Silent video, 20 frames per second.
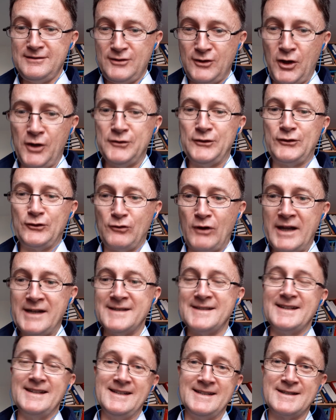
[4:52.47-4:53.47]
God's
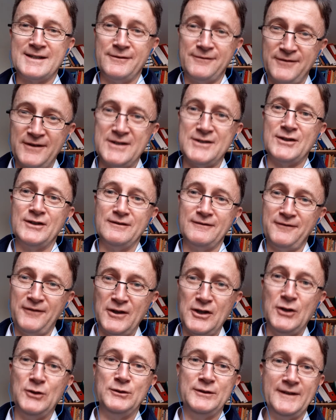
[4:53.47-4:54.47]
grace is sufficient
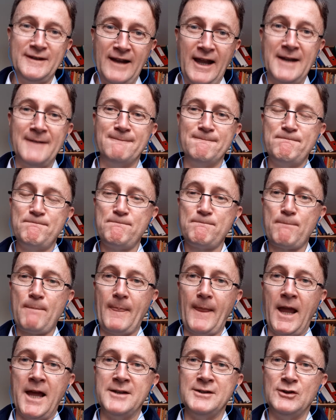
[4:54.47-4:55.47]
for you today,
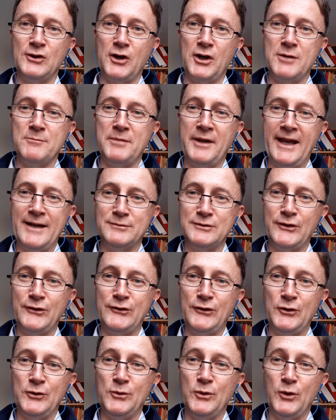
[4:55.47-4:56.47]
and you're going to be able to
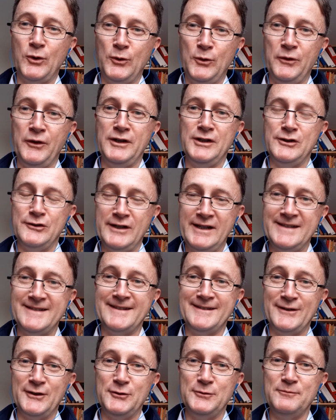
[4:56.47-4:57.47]
do all that you need
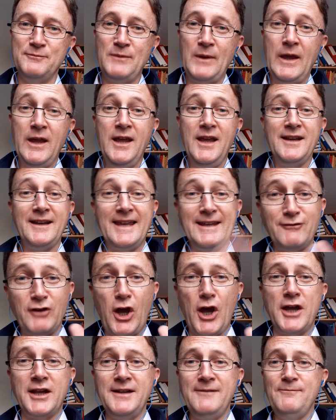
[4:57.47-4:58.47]
to do. Keep
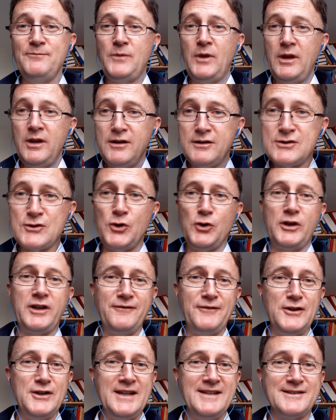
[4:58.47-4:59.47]
going. Talk
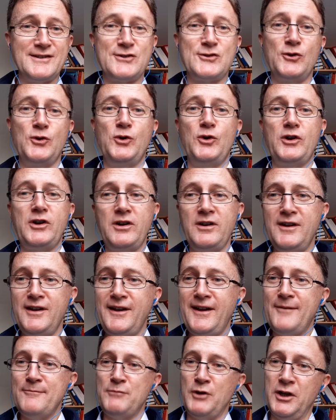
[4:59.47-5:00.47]
if you need to talk.
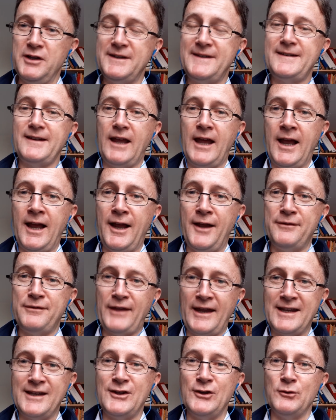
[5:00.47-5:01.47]
But
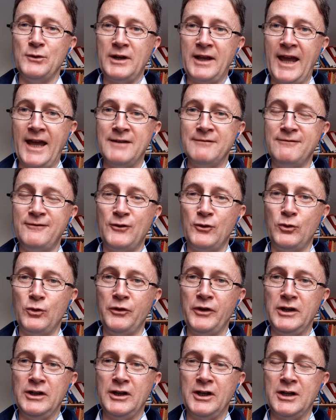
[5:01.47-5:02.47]
thank you again for
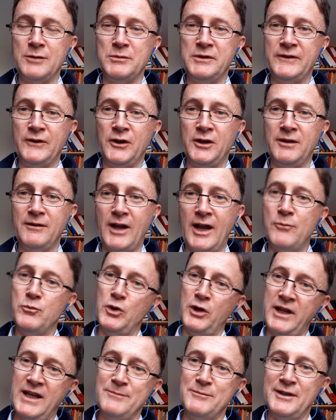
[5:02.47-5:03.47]
all that you're going to be doing, and
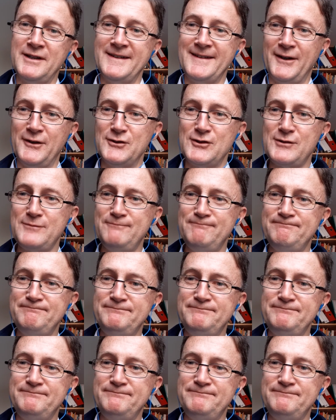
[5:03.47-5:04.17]
we'll keep in touch.